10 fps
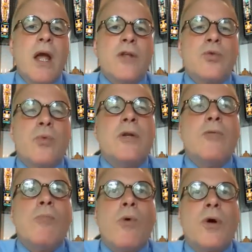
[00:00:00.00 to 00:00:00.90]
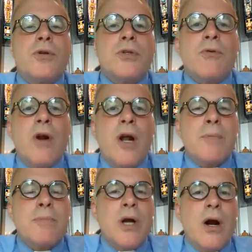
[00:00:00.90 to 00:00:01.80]
And Swedenborg
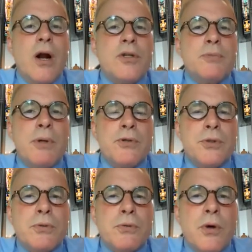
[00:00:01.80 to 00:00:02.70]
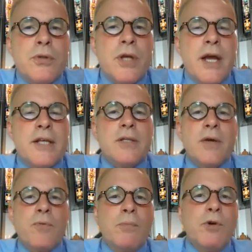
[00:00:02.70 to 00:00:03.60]
describes our spiritual growth as
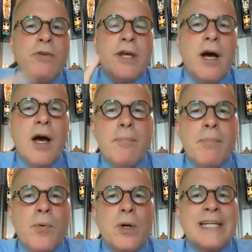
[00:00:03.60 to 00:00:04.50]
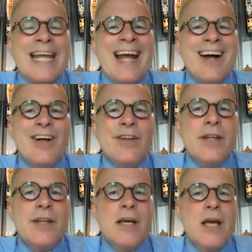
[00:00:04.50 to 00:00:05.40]
we're moving up or
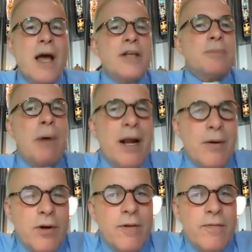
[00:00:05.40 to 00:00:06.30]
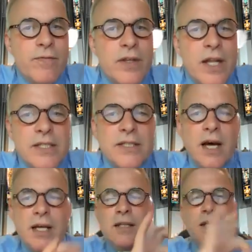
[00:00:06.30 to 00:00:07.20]
down a spiral. It's
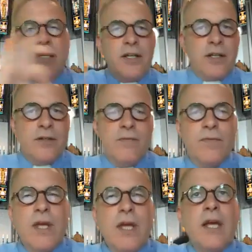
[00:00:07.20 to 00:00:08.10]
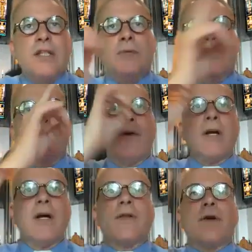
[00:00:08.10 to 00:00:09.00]
not linear. We're
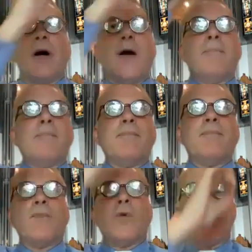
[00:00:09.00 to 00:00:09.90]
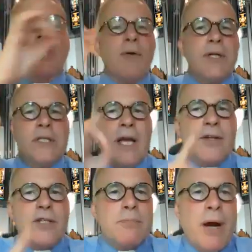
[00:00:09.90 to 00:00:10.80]
going either up or we're going
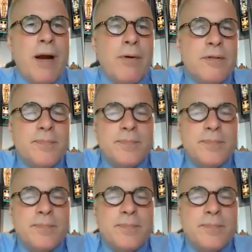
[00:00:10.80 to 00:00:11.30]
down a spiral.